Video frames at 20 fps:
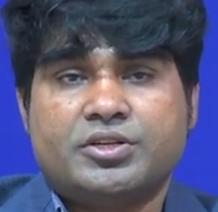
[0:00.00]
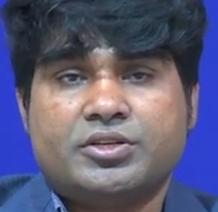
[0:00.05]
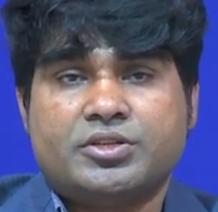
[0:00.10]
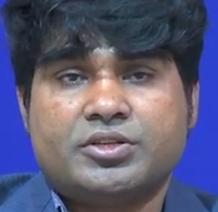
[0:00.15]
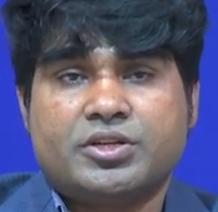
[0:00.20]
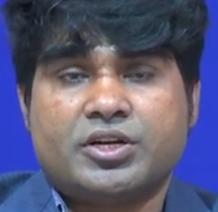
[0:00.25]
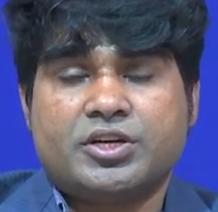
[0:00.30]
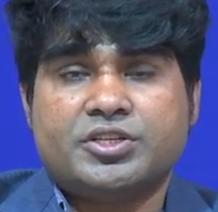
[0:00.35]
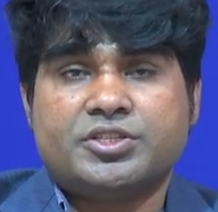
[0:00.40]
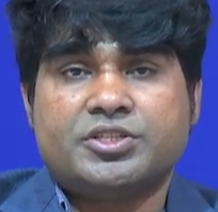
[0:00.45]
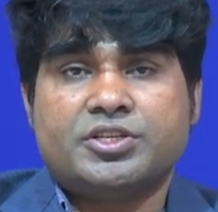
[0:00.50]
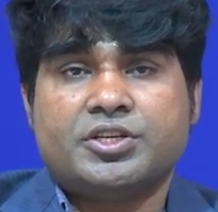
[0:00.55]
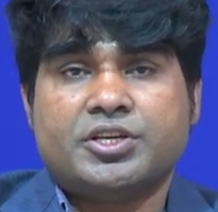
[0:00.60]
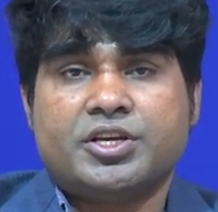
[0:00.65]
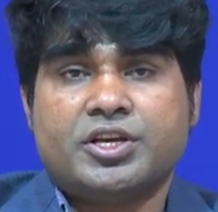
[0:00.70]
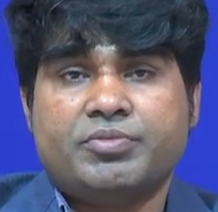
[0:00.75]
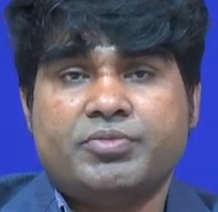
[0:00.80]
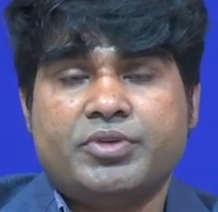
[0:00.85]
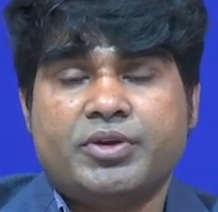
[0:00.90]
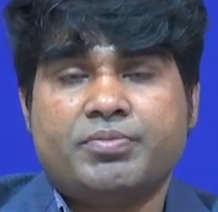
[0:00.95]
statistic
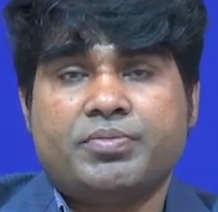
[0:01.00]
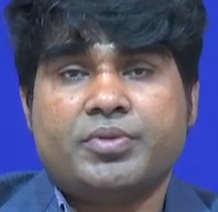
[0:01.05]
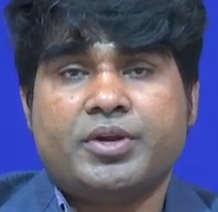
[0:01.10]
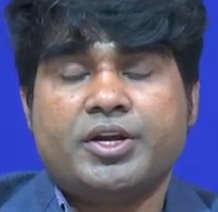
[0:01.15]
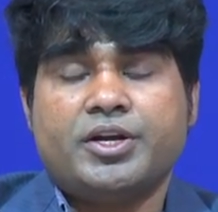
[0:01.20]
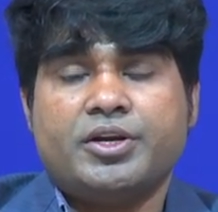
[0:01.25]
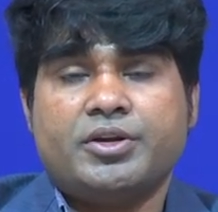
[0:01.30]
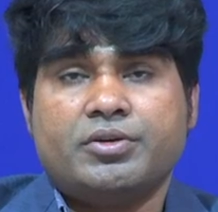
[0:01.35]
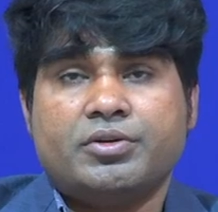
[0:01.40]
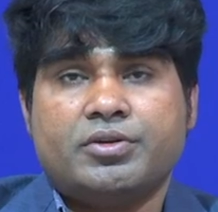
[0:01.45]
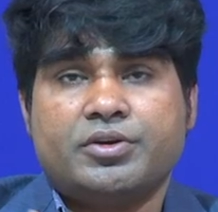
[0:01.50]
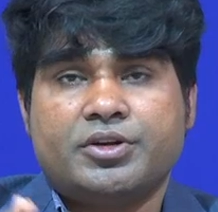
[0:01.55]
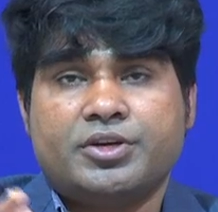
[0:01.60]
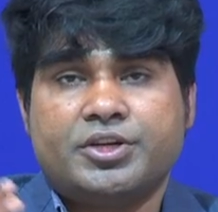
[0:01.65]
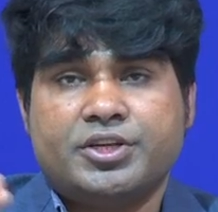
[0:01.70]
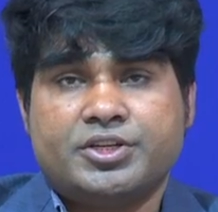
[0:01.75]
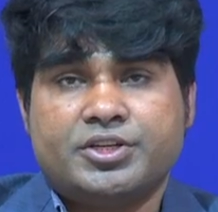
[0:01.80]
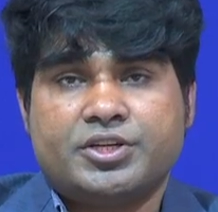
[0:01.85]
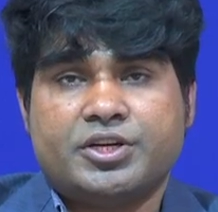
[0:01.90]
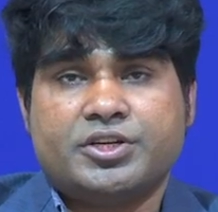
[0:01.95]
can be applied or
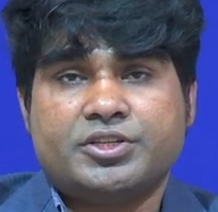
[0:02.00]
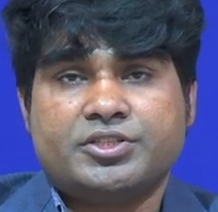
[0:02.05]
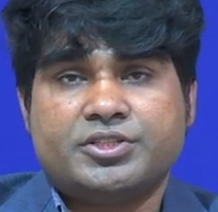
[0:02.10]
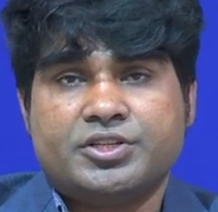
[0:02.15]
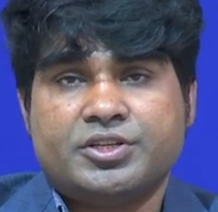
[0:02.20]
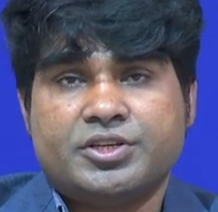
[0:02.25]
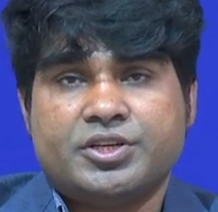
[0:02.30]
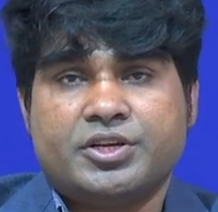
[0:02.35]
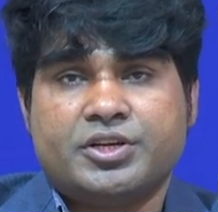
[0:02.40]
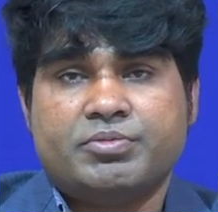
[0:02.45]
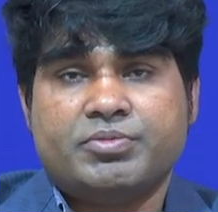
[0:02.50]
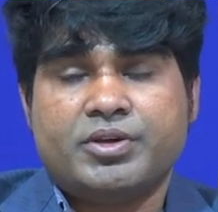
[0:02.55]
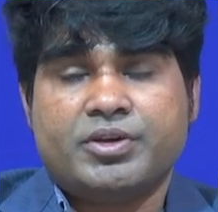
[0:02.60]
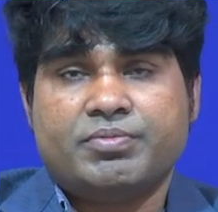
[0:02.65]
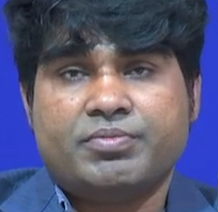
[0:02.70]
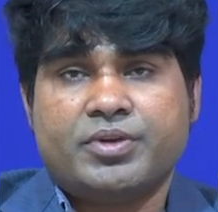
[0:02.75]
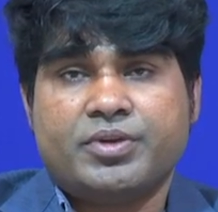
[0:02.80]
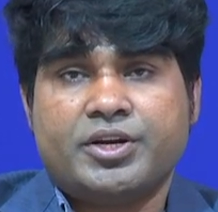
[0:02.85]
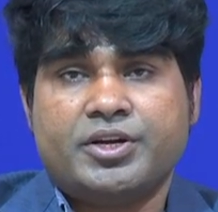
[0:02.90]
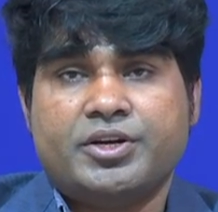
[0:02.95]
T statistic can be
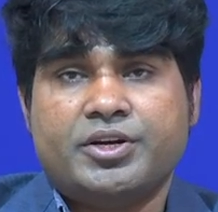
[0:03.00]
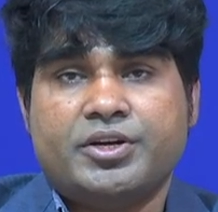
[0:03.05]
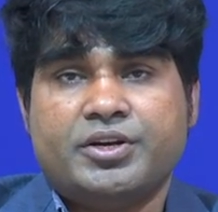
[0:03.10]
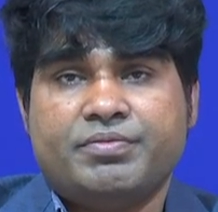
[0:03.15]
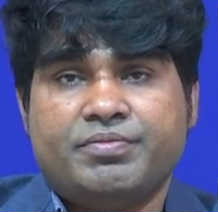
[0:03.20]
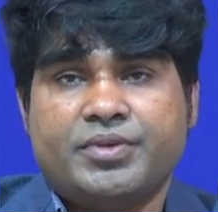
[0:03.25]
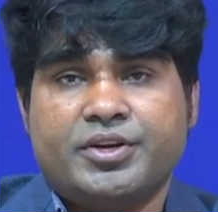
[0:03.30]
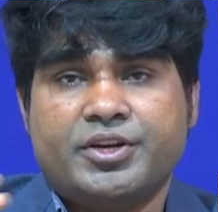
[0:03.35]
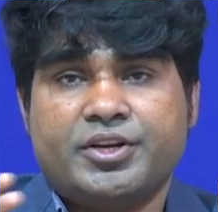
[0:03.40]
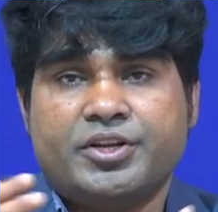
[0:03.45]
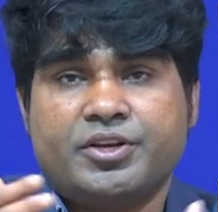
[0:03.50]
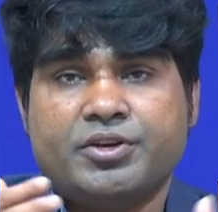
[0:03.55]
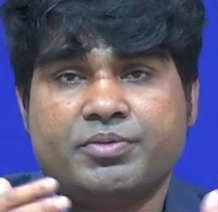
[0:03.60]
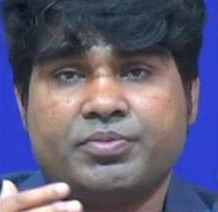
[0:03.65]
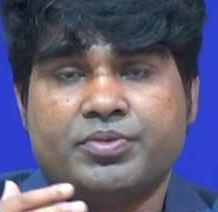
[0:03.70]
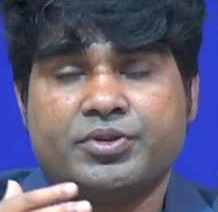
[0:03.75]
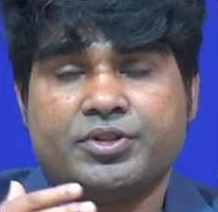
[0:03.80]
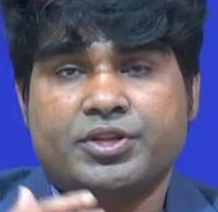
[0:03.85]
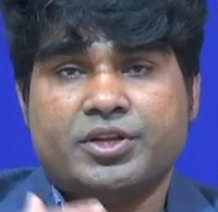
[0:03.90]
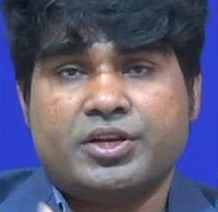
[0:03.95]
applied depending
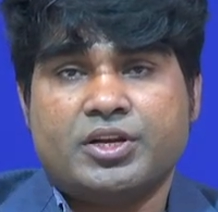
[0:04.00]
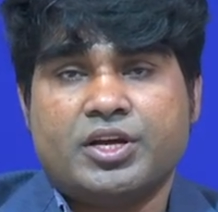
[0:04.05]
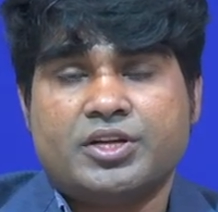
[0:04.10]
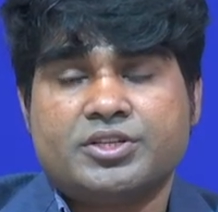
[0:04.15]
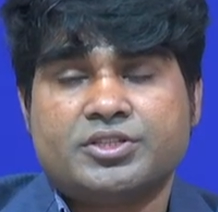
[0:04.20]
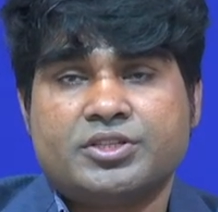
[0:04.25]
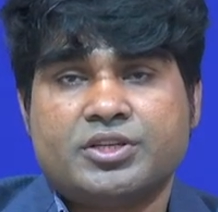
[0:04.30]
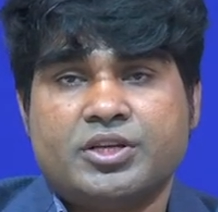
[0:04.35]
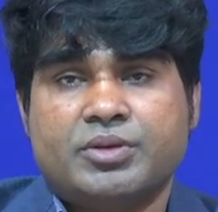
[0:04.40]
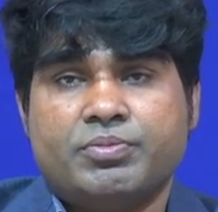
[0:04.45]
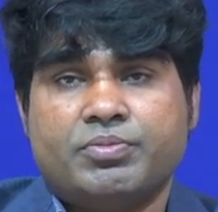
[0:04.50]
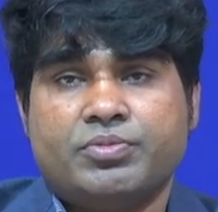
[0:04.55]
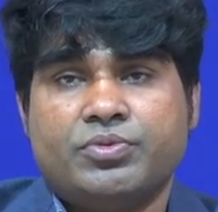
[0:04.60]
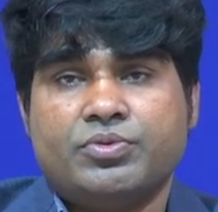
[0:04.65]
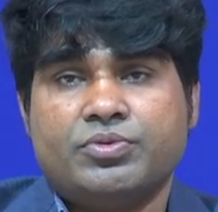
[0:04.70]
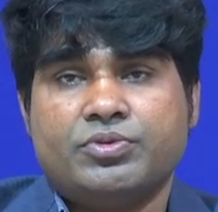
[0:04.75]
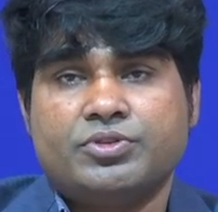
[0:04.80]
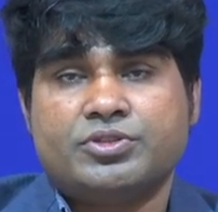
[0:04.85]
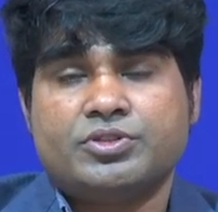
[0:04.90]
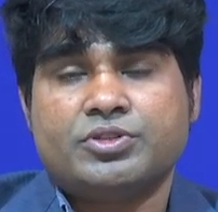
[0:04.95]
upon the large
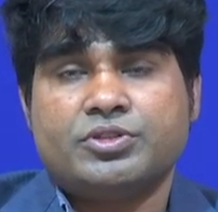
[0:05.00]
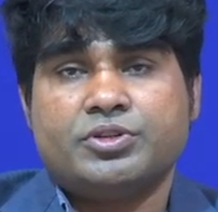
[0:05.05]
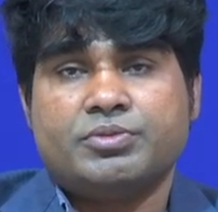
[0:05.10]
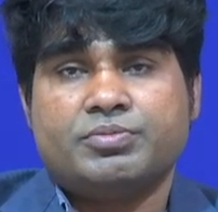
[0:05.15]
samples,